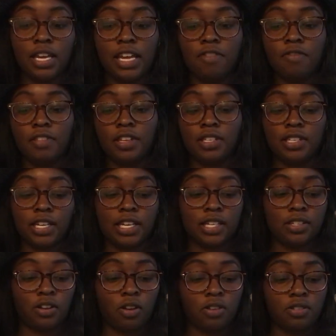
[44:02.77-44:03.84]
if this
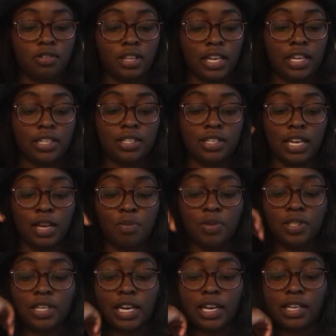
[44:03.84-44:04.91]
is also like a
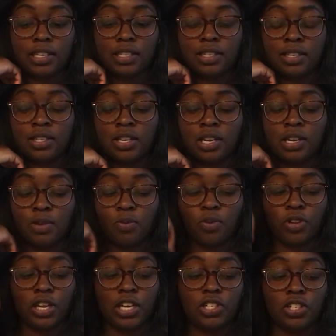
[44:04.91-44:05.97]
same-sex
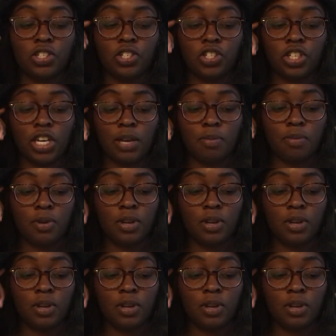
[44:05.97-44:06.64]
relationship,